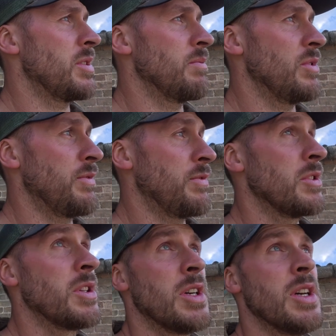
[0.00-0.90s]
and we've
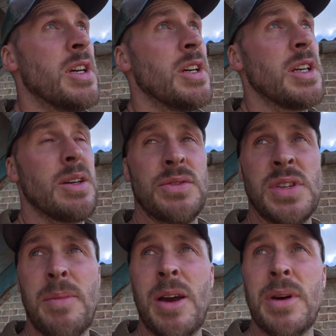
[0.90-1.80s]

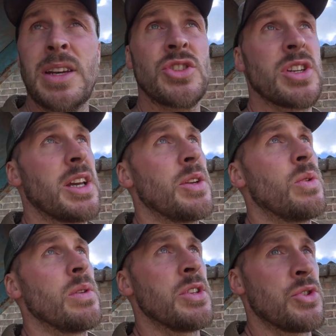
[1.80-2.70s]
somehow managed to get it
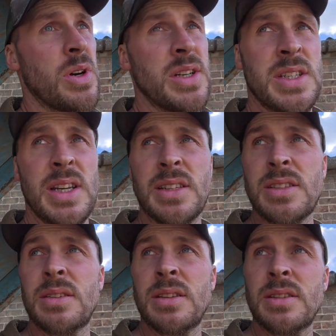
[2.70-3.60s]
all in dry
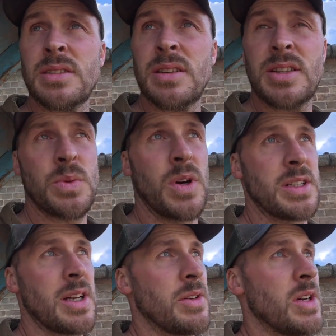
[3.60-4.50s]
since. So that's
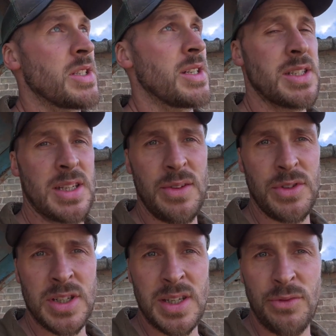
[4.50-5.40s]
worked out nicely,
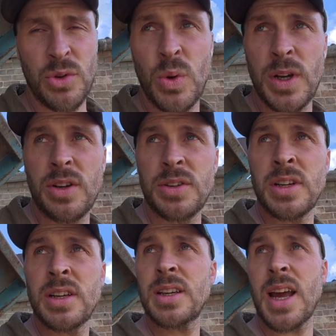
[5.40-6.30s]
saved us several quid on
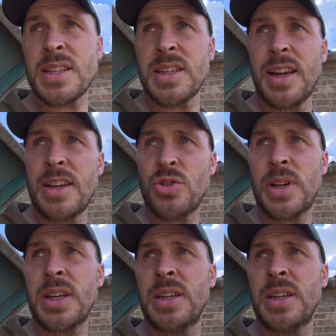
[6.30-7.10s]
gas and electric.